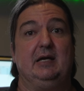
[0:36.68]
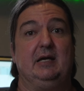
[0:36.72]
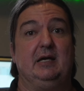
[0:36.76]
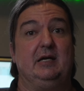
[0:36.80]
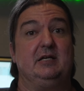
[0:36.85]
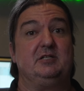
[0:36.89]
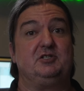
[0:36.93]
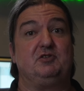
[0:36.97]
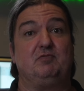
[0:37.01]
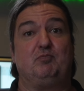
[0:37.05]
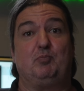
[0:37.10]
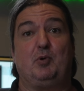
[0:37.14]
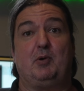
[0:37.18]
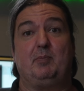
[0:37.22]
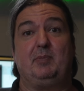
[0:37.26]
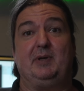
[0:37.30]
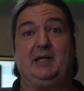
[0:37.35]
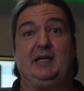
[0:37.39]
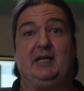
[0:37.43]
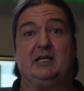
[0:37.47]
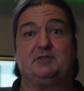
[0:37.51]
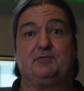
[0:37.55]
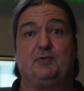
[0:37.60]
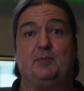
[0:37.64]
As you've
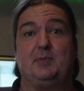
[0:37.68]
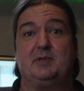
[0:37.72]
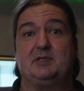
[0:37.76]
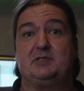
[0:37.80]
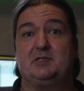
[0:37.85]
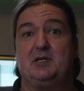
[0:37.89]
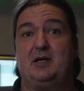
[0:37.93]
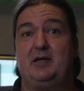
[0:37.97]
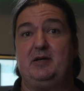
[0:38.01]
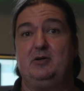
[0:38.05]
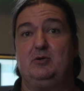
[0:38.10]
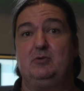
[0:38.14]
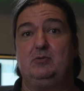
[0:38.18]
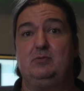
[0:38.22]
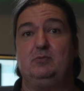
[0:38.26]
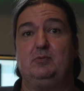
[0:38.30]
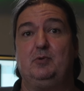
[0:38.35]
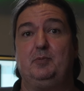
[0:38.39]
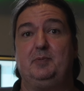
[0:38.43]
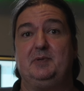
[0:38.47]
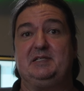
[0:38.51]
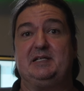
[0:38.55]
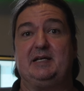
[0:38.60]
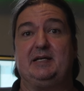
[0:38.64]
probably guessed from the title,
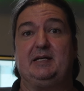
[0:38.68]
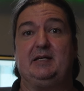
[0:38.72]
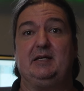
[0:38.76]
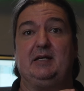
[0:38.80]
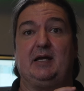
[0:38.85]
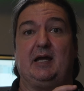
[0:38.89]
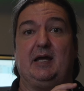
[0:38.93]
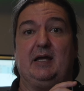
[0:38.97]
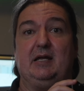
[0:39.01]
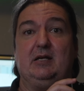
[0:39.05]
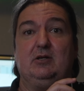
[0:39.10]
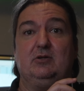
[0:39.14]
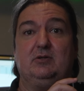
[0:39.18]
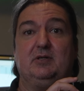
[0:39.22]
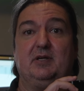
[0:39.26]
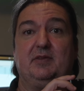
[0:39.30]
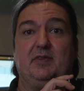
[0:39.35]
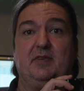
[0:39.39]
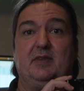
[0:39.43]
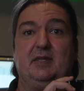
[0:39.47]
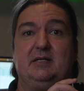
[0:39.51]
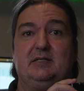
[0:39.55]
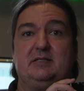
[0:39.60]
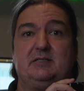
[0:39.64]
we'll be taking a look
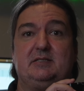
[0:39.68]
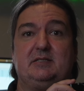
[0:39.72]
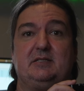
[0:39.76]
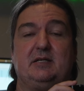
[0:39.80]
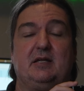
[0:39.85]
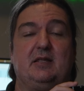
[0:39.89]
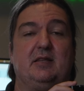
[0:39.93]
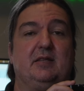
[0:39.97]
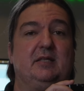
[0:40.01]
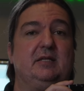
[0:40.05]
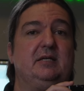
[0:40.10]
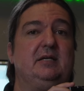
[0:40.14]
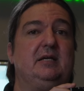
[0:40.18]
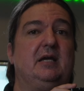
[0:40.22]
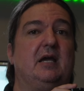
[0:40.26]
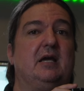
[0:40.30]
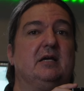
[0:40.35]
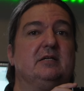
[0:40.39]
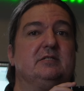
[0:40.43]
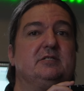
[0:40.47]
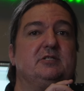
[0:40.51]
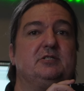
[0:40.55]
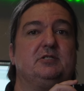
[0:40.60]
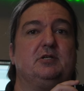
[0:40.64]
at this, the
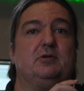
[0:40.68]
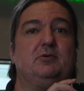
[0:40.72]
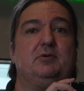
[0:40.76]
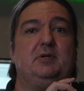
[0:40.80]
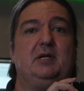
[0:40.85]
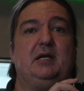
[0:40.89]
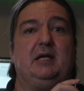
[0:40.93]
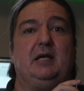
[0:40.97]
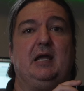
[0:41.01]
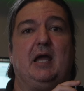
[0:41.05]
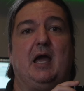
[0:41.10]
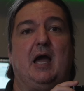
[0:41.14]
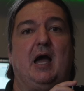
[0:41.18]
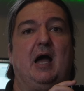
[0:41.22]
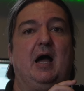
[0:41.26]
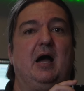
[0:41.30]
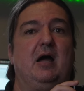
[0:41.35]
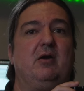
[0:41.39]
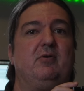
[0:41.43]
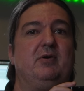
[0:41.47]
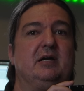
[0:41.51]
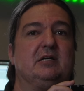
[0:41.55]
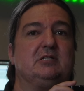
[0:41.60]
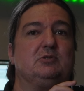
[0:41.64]
Sony
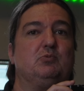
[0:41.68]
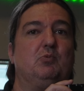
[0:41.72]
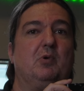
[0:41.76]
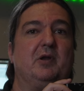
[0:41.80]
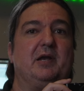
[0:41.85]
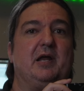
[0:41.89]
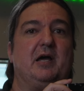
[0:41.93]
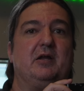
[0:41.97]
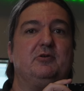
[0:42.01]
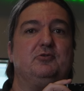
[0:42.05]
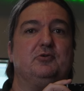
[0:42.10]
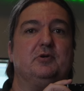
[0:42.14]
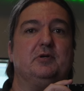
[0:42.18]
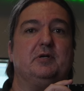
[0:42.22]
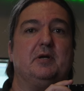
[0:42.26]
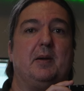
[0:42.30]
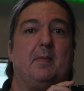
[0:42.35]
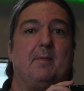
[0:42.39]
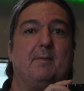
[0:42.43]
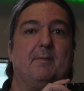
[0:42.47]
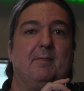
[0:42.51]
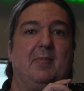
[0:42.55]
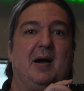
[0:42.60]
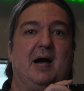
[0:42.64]

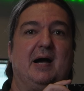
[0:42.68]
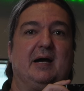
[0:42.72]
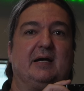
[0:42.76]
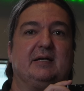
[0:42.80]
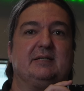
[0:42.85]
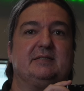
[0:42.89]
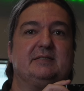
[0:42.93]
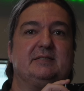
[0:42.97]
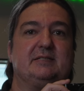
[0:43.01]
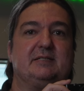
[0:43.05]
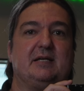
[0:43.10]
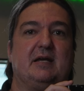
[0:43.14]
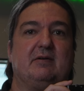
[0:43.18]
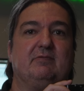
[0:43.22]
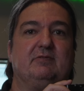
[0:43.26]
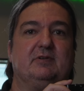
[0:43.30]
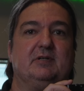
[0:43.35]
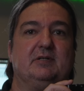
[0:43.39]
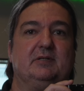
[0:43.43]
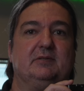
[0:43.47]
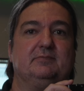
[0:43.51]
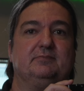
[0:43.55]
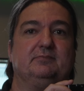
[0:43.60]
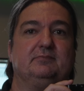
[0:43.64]

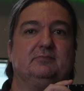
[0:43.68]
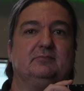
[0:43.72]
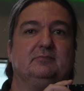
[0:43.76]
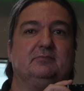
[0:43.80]
RX100vii.